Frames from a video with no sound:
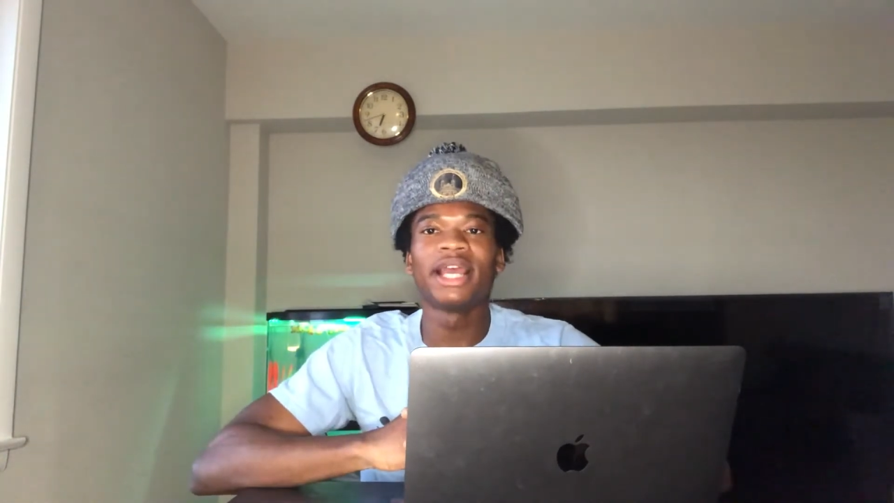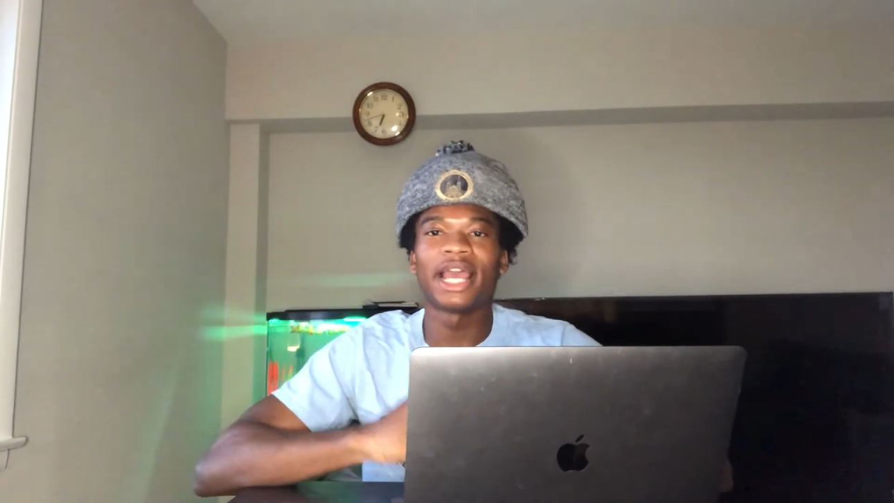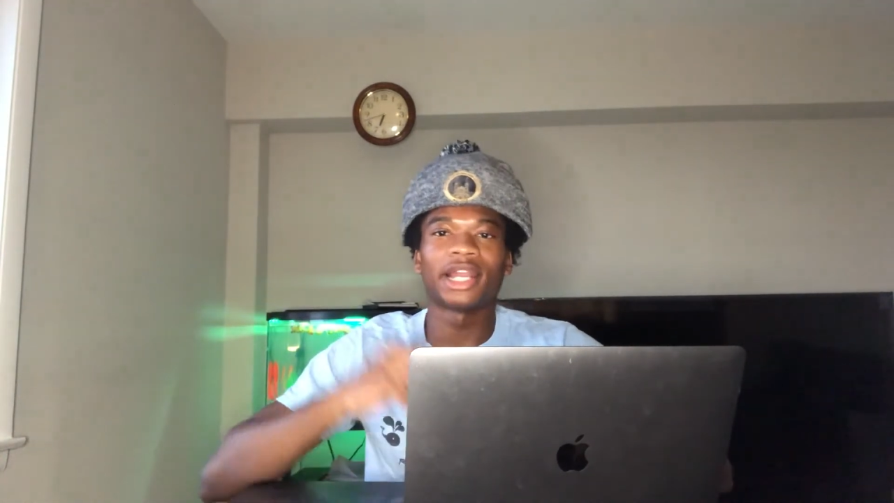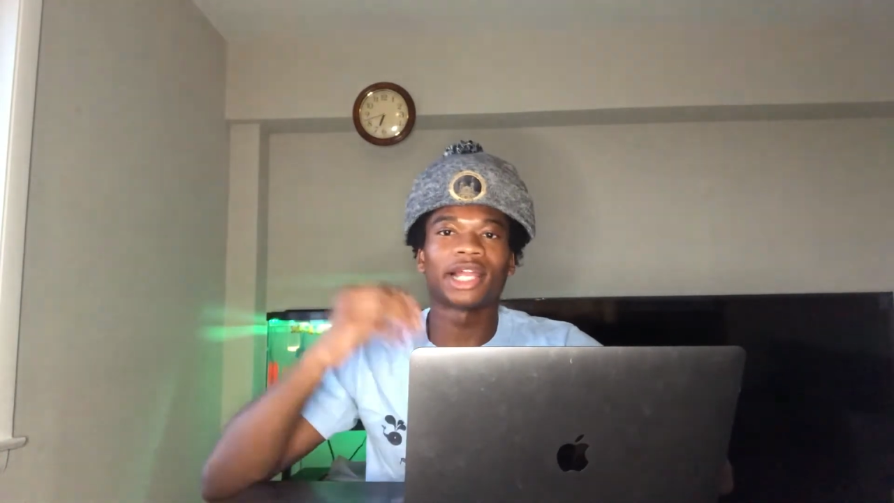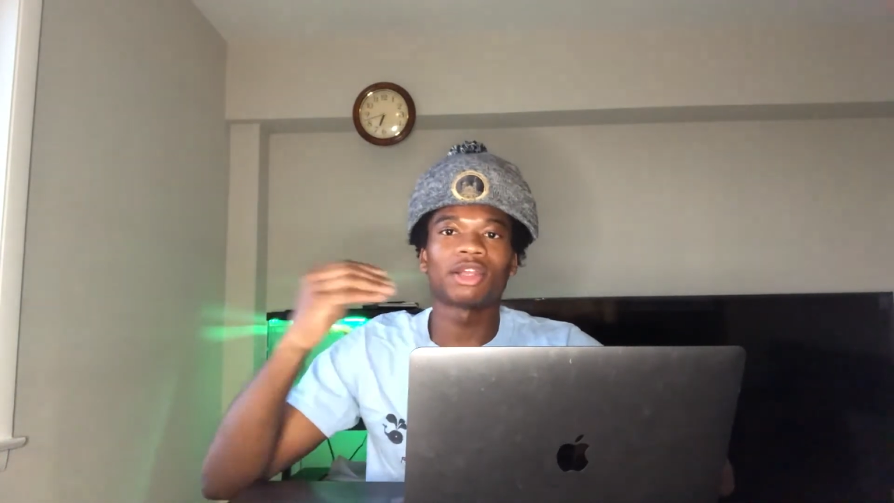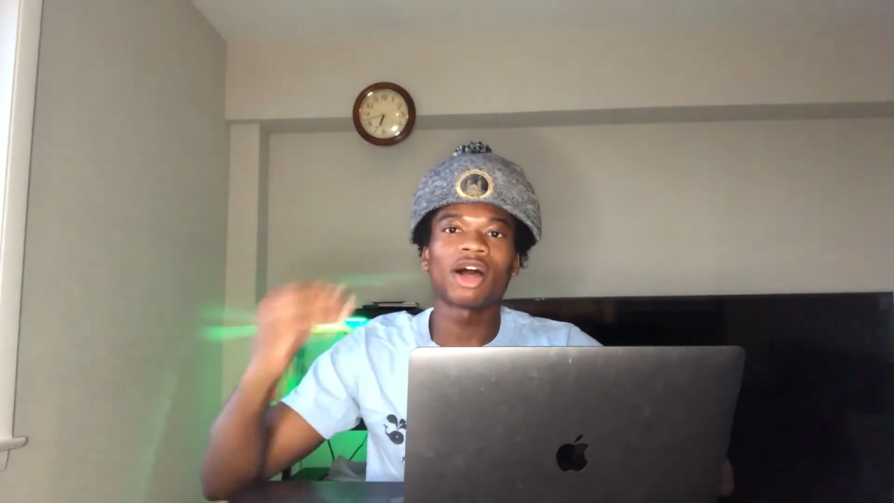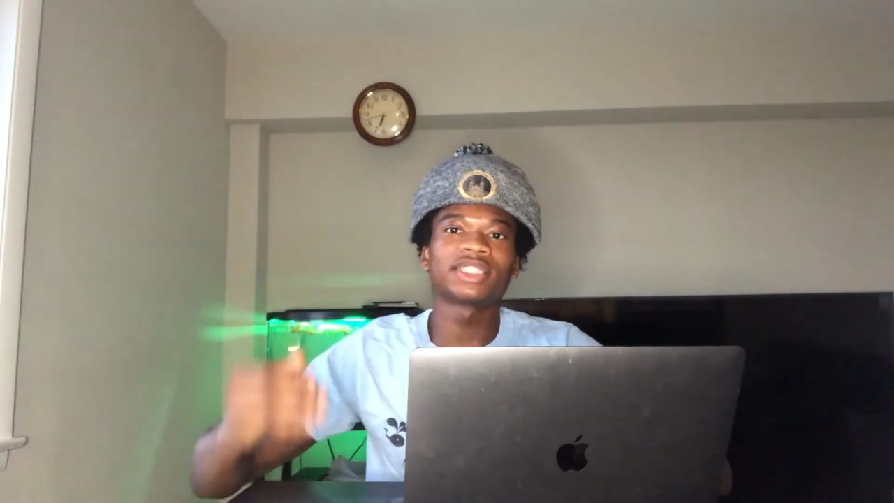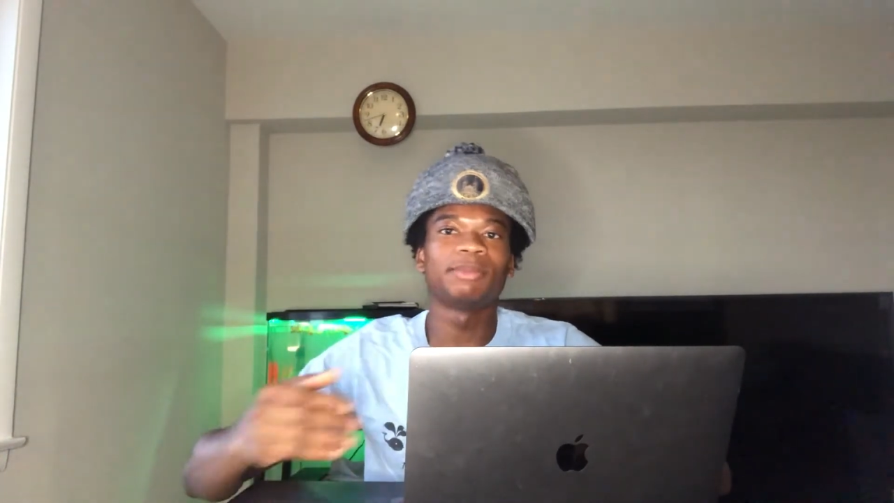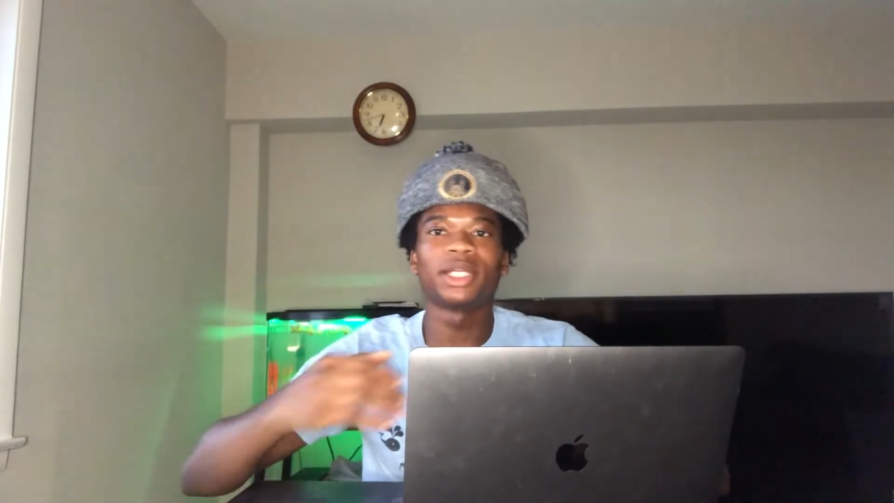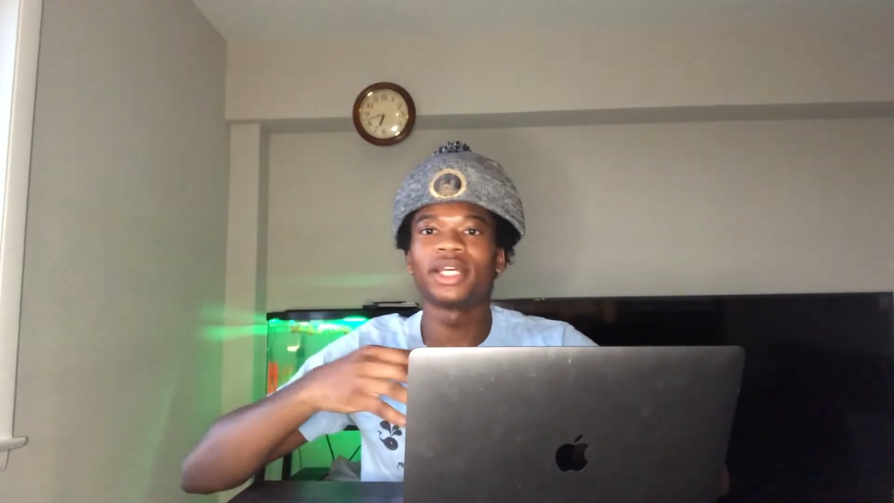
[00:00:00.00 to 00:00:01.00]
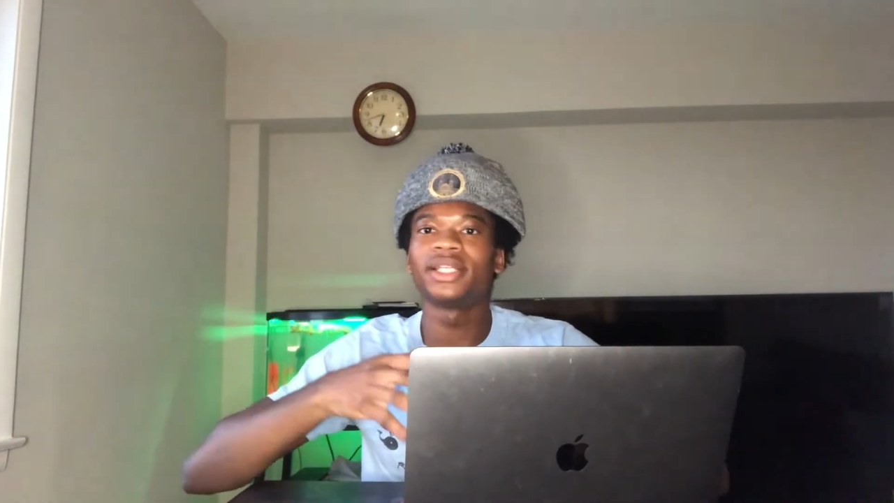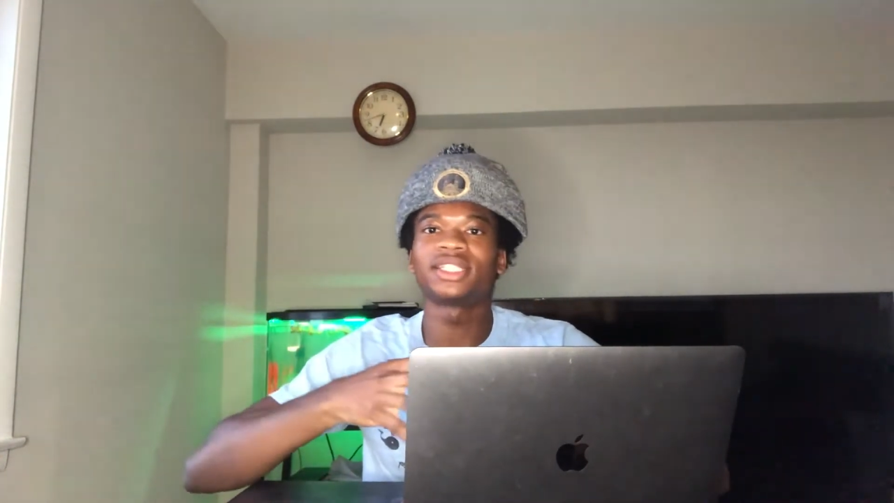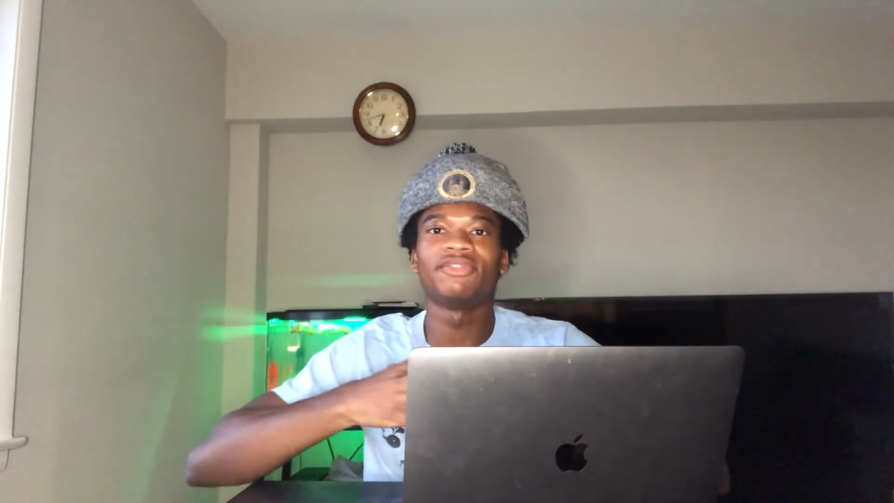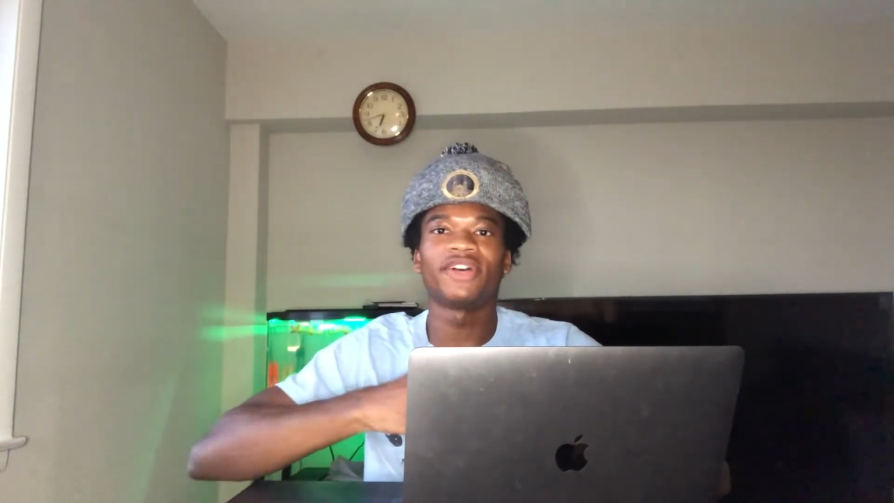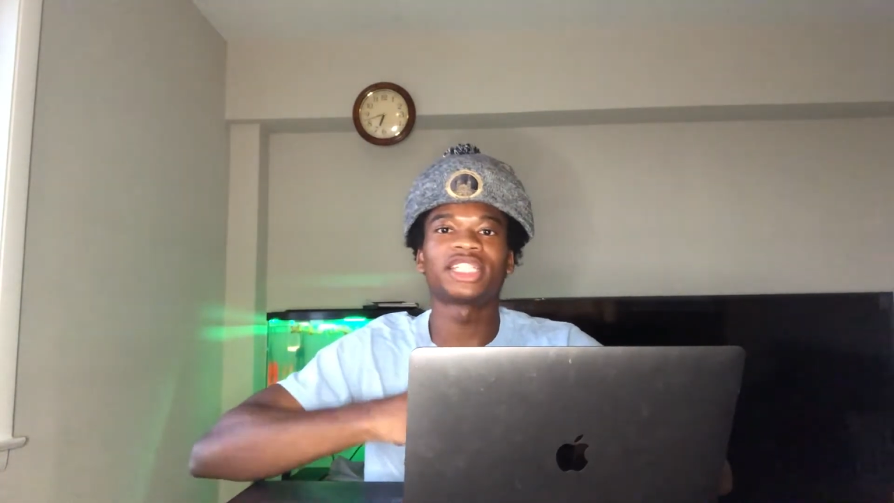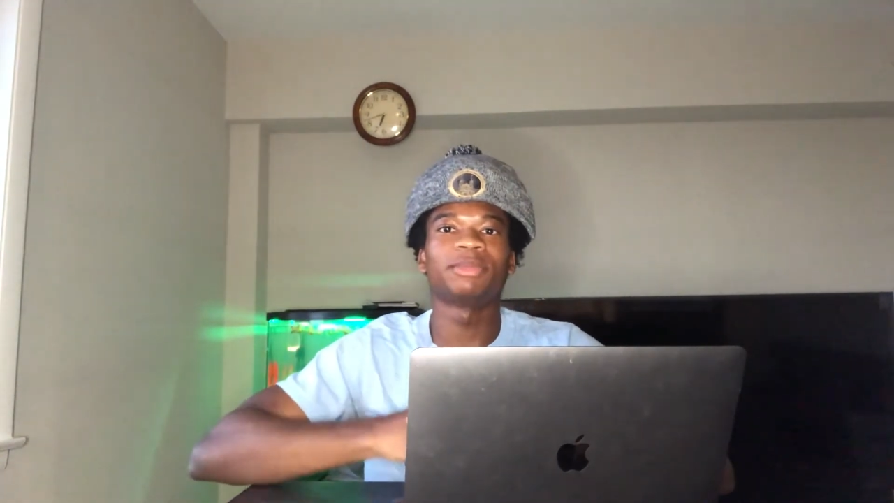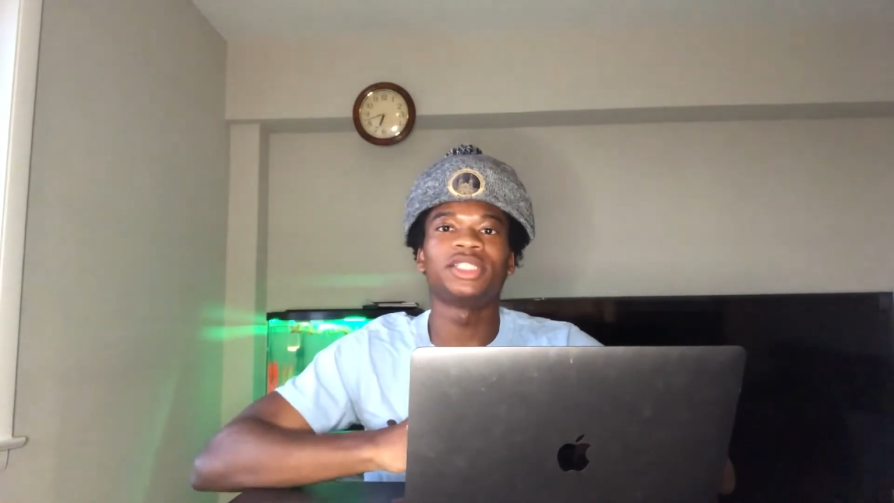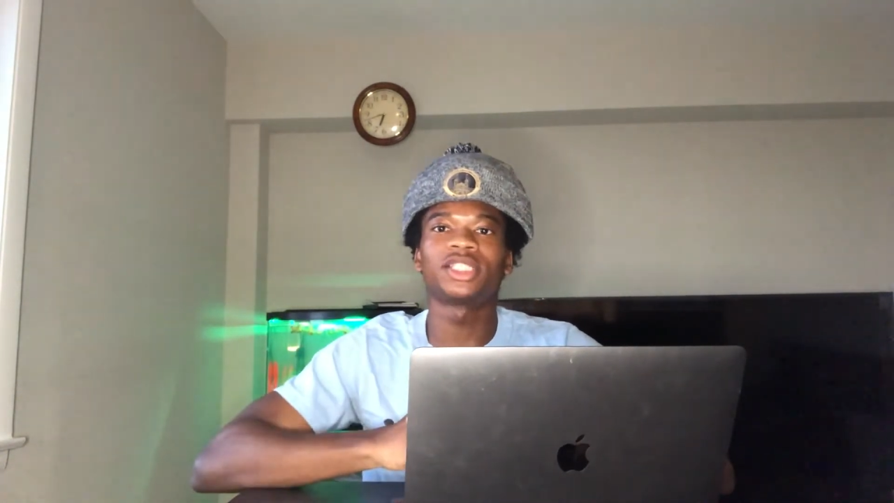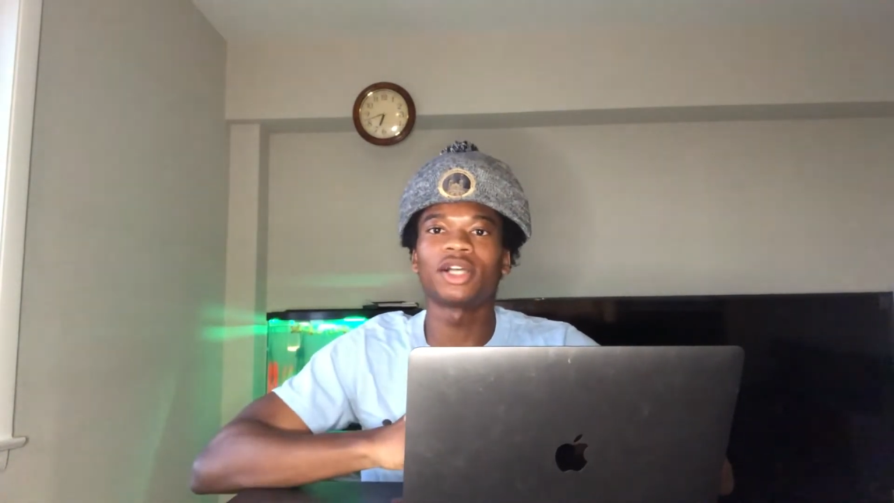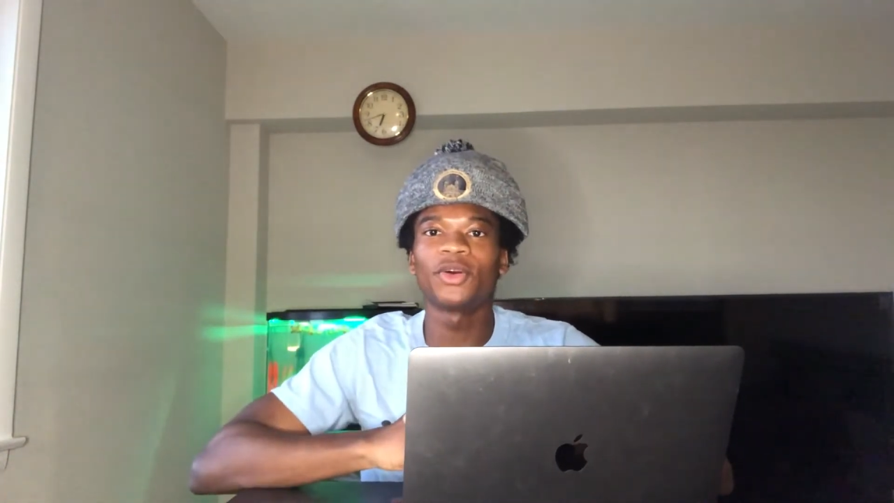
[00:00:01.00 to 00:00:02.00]
and I lost money on this
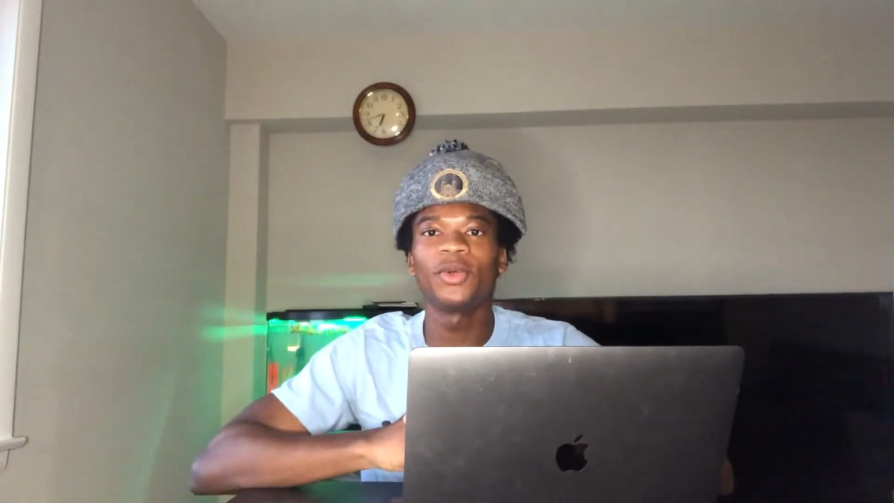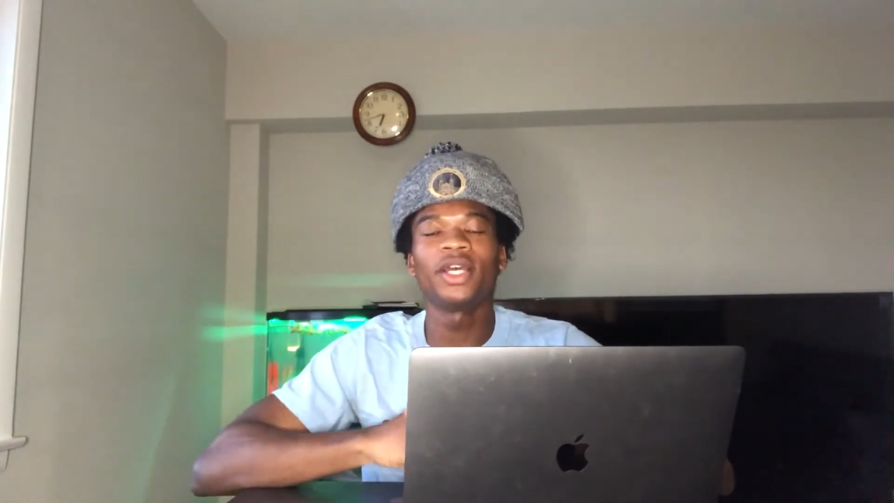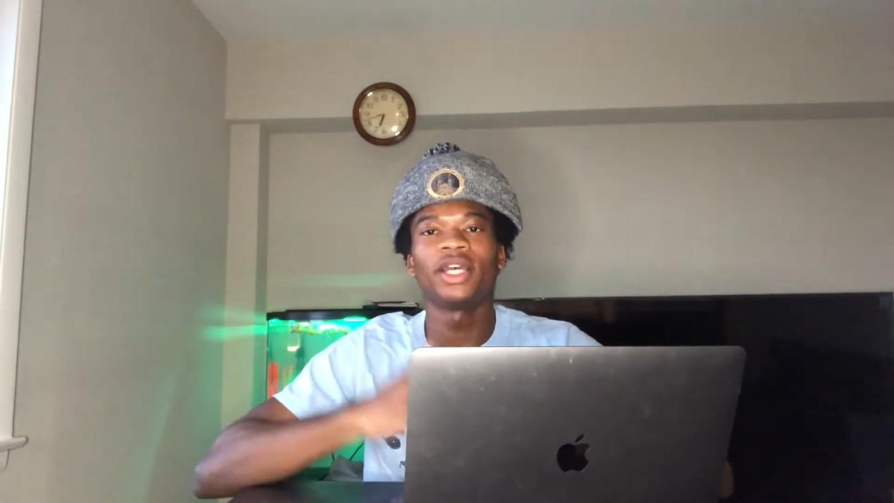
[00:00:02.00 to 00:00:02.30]
investment, so